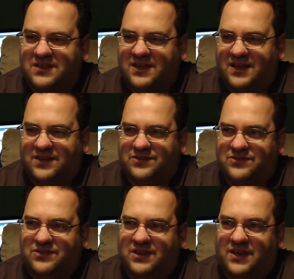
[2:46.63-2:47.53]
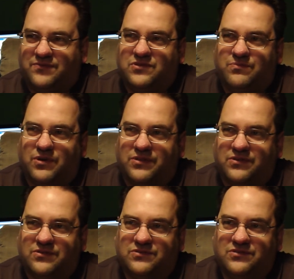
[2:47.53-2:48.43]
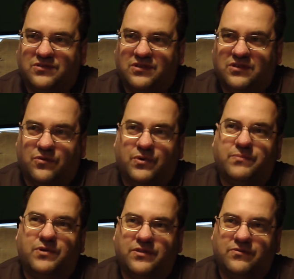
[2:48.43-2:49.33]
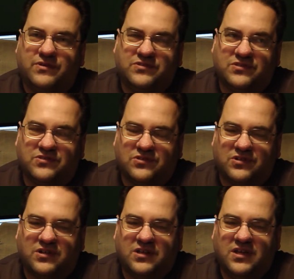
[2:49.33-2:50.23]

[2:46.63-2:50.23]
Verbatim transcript: has, uh, I have two brothers, no, one brother, one sister,